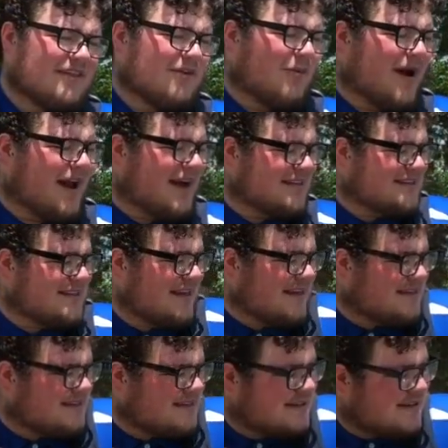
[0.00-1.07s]
The way I see
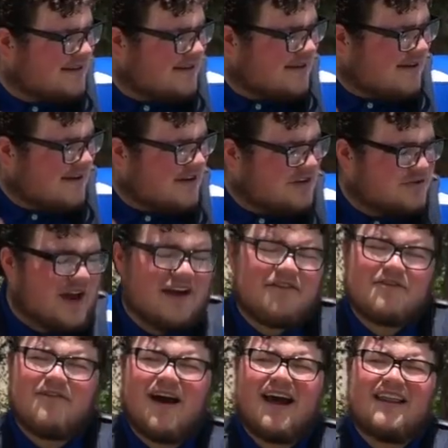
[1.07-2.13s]
it,
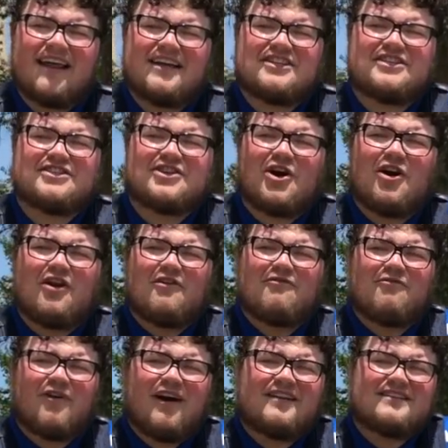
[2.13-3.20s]
traffic violations are an
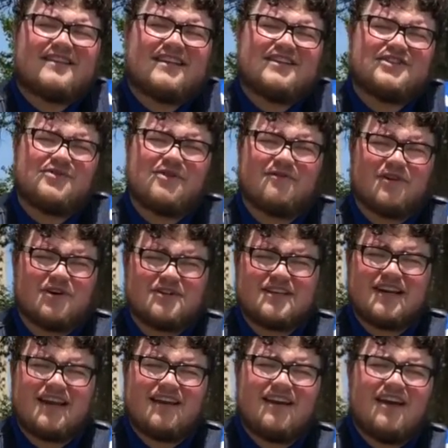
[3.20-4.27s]
affront to this
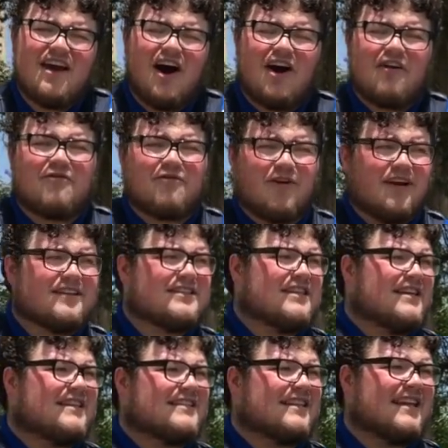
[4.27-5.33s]
university, an affront to
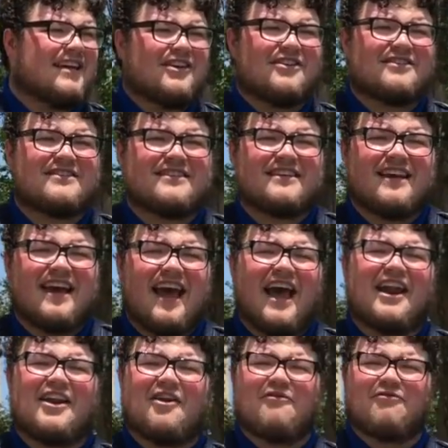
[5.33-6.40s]
its leaders,
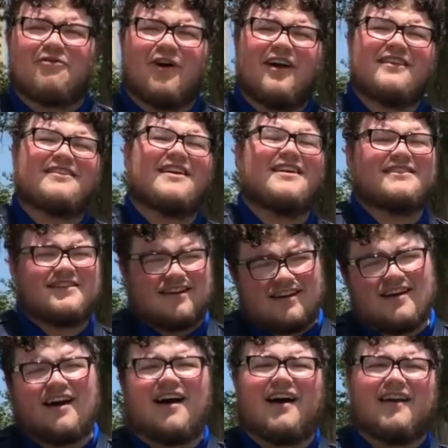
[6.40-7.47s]
and an affront to
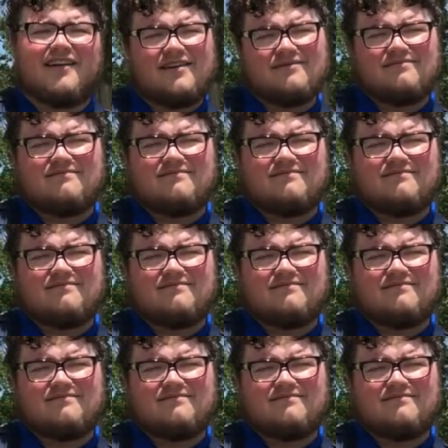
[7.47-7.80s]
God.